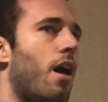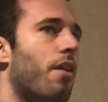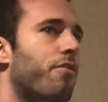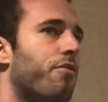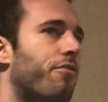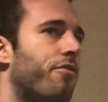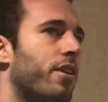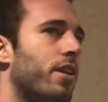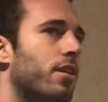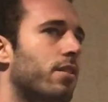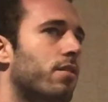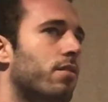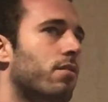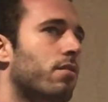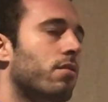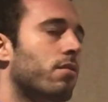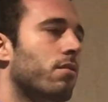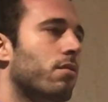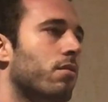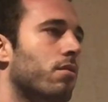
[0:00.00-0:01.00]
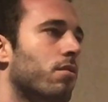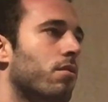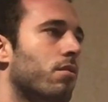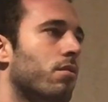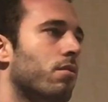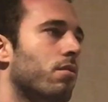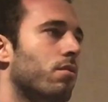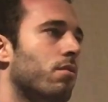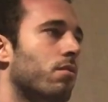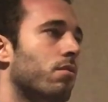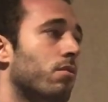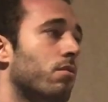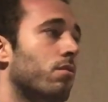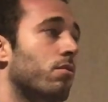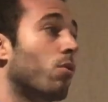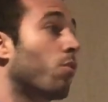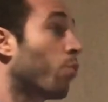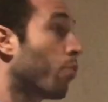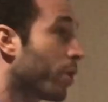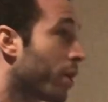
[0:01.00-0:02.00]
I felt
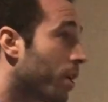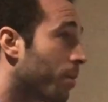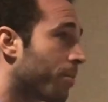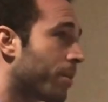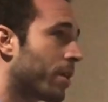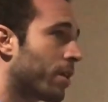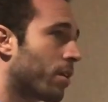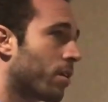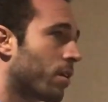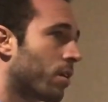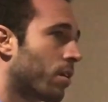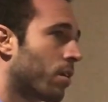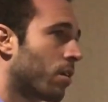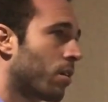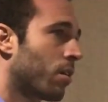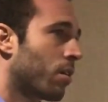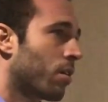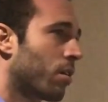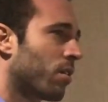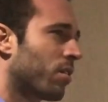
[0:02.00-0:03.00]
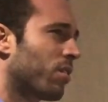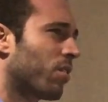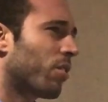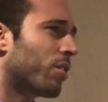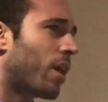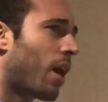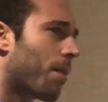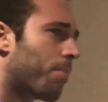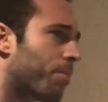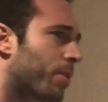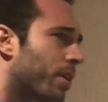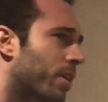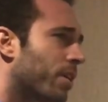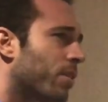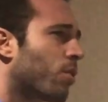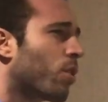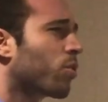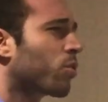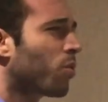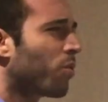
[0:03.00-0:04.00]
the real me, not
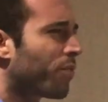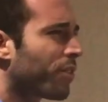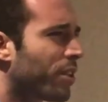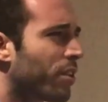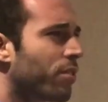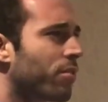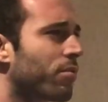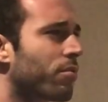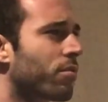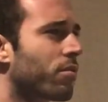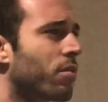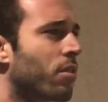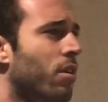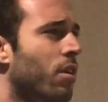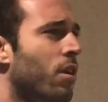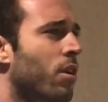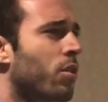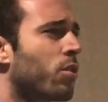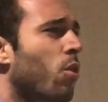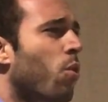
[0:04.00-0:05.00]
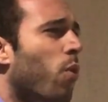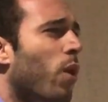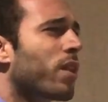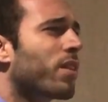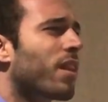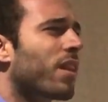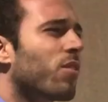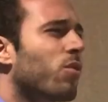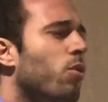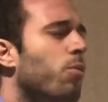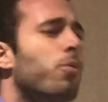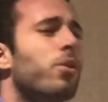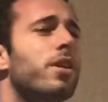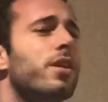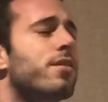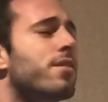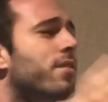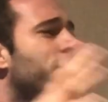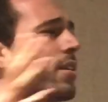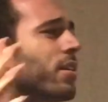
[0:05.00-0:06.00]
happy, not confident, the one that
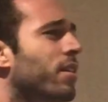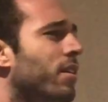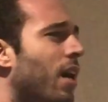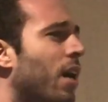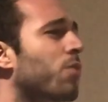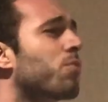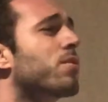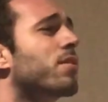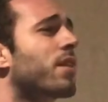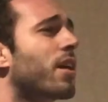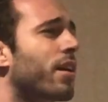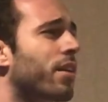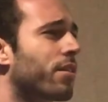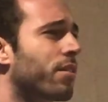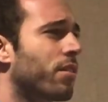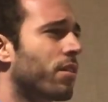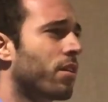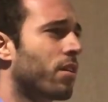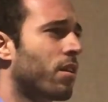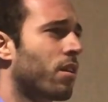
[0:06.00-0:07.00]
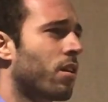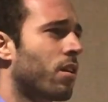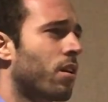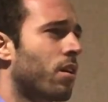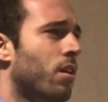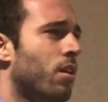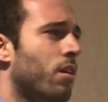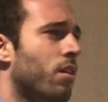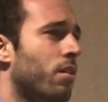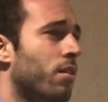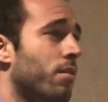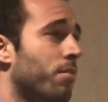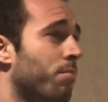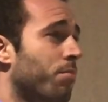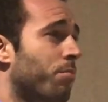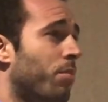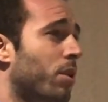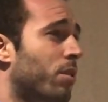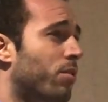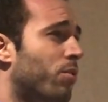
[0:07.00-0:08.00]
nobody see outside,
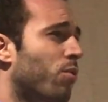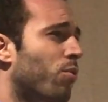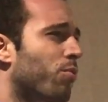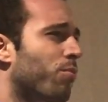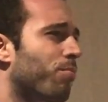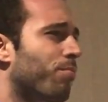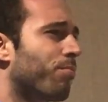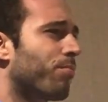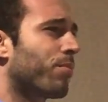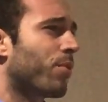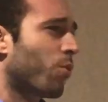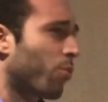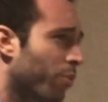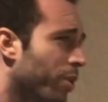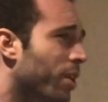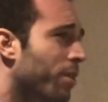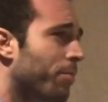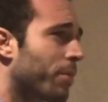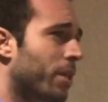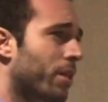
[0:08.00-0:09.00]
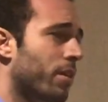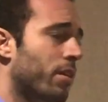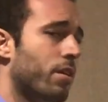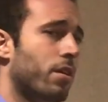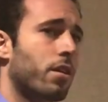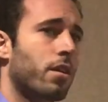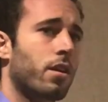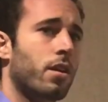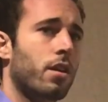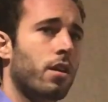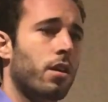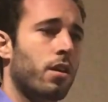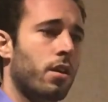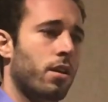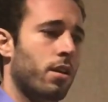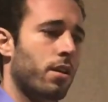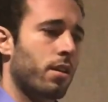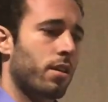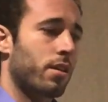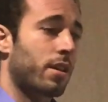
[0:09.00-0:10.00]
but the real me.
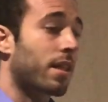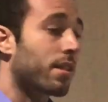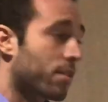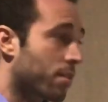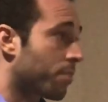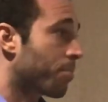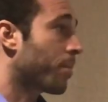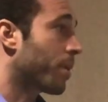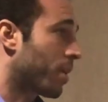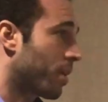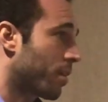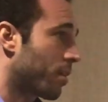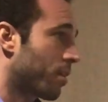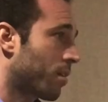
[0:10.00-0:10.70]
That's me.